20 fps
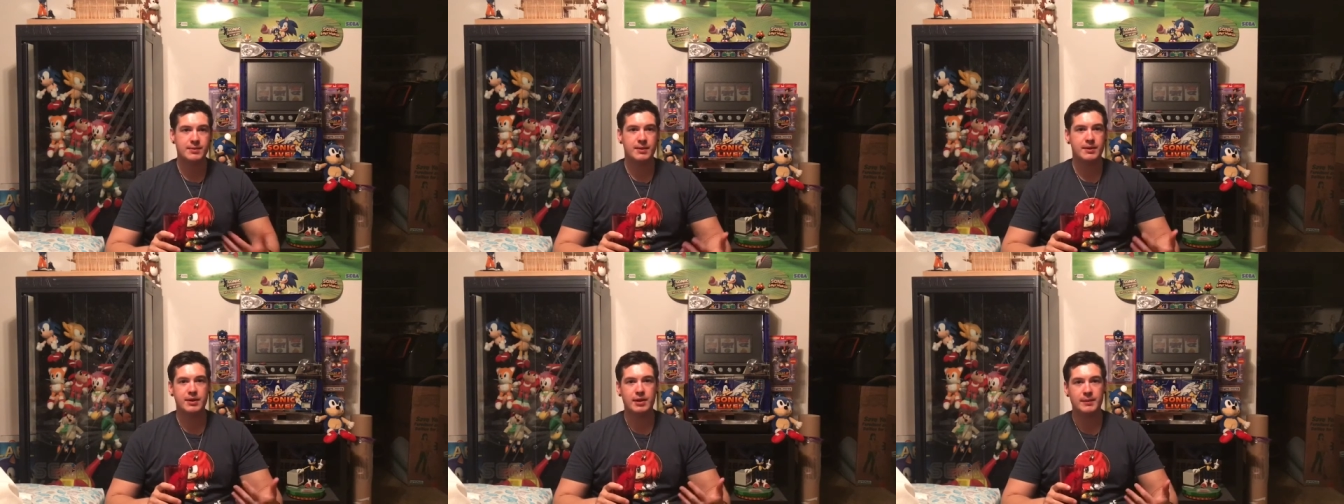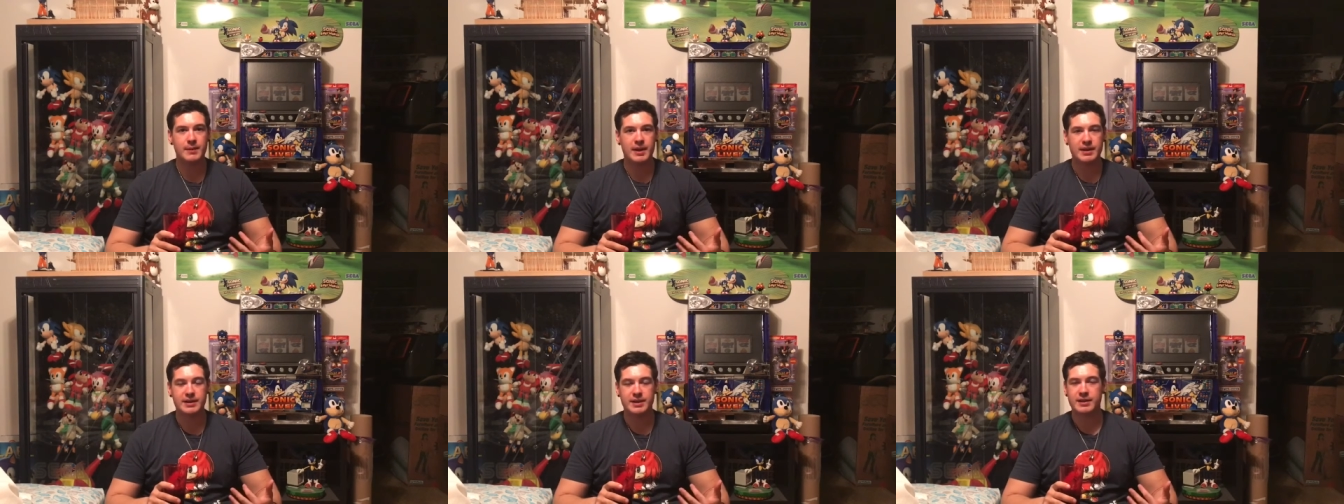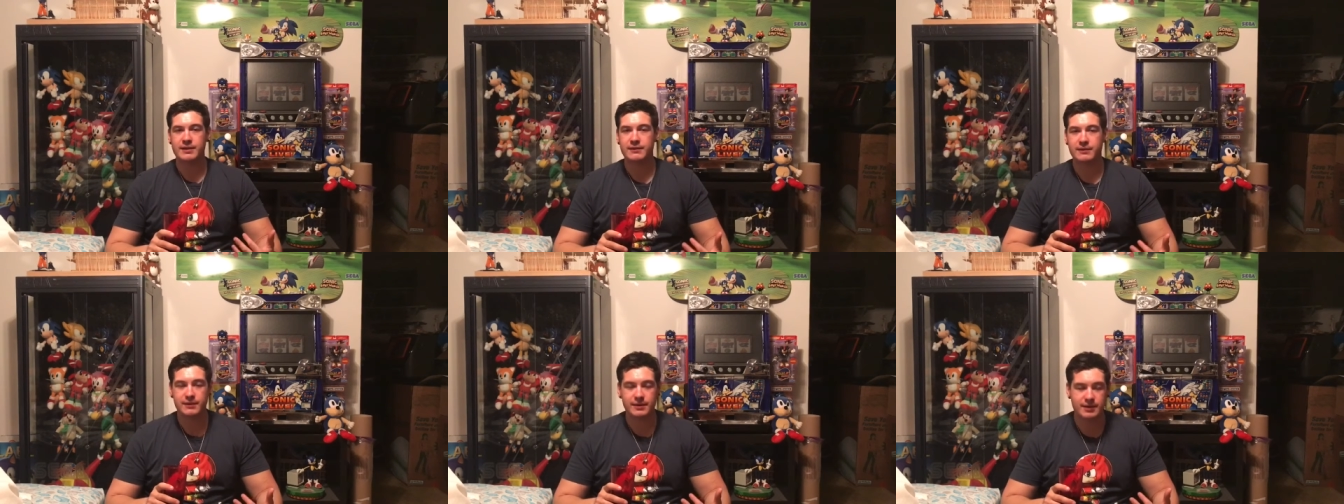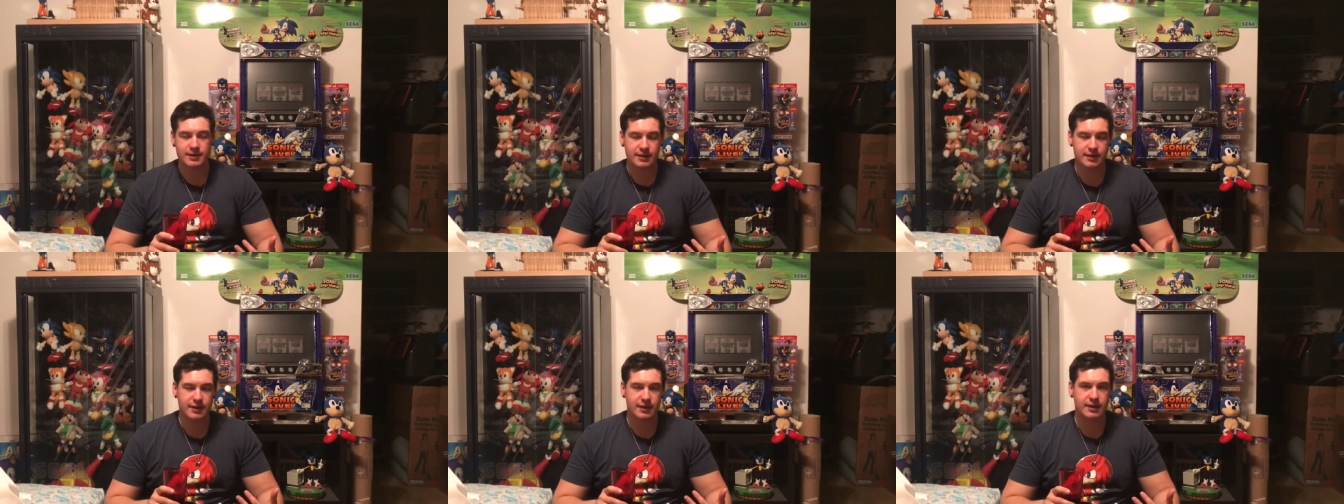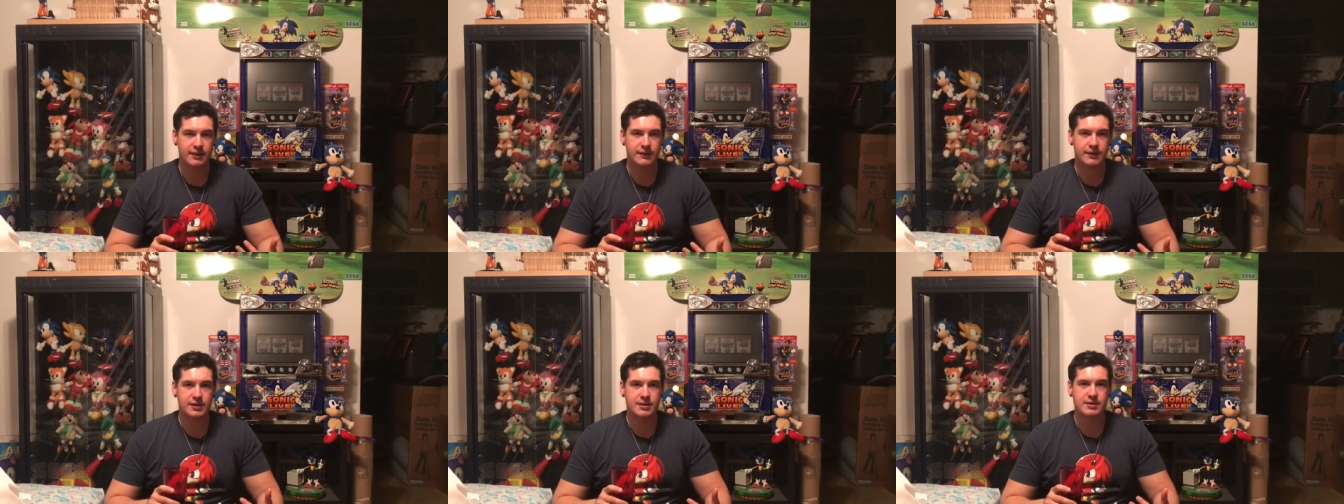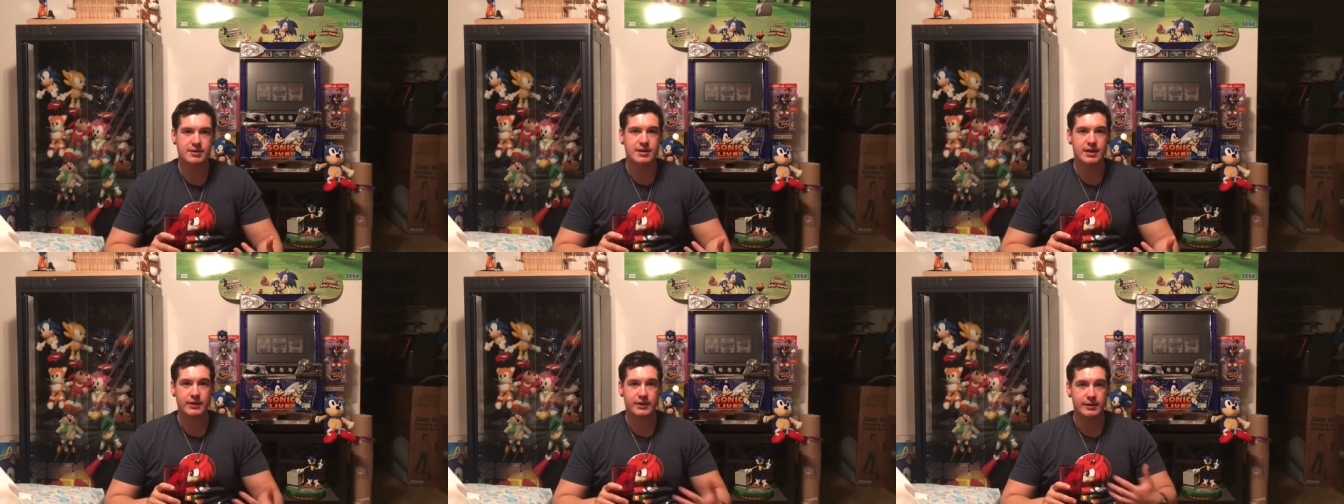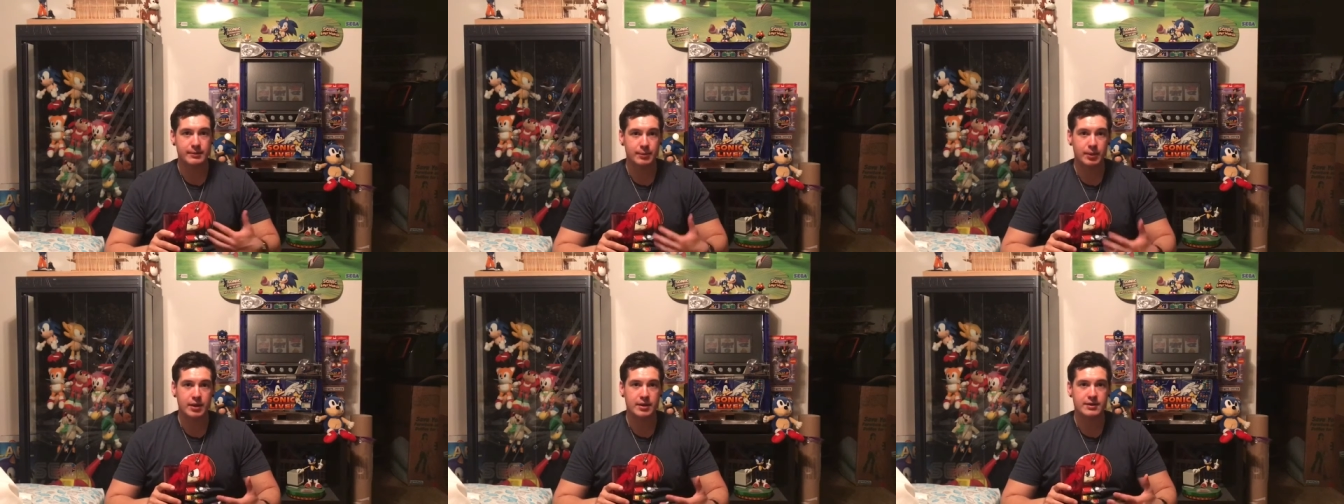wanted to go back to the Interventions area
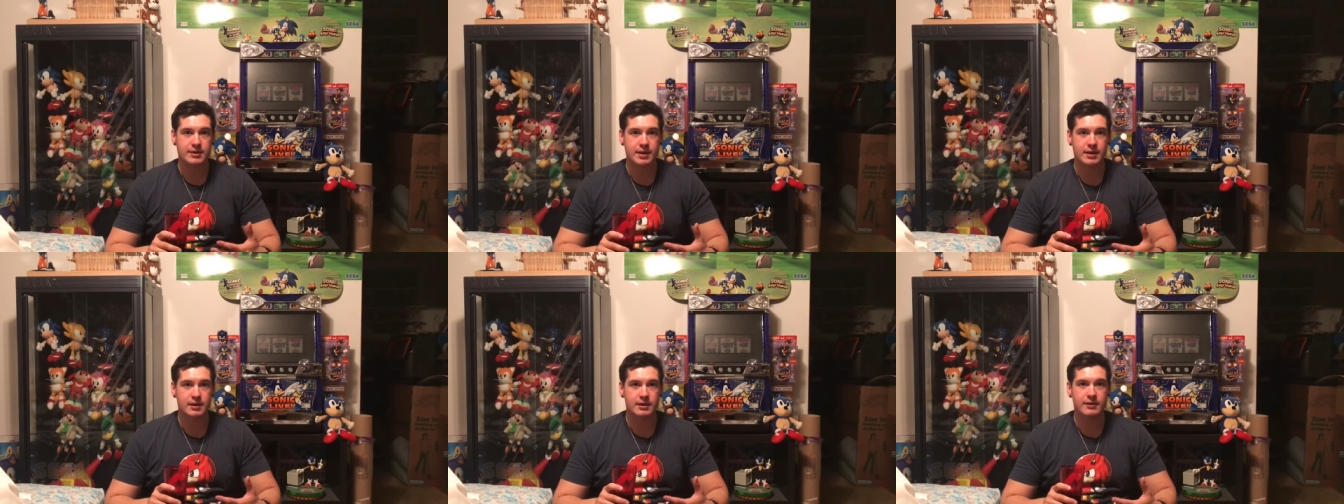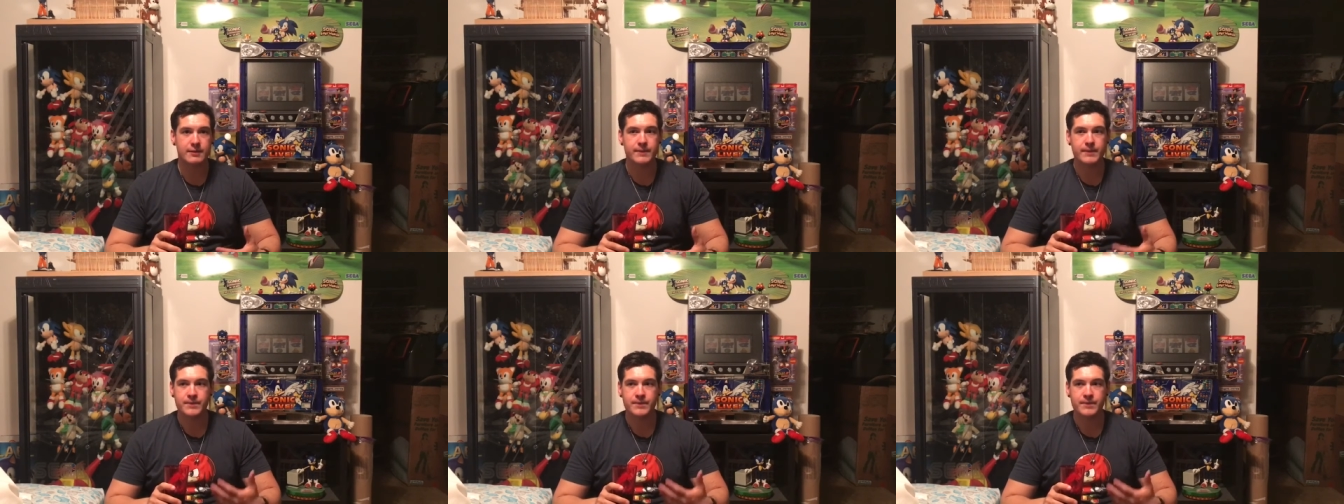and play Sega.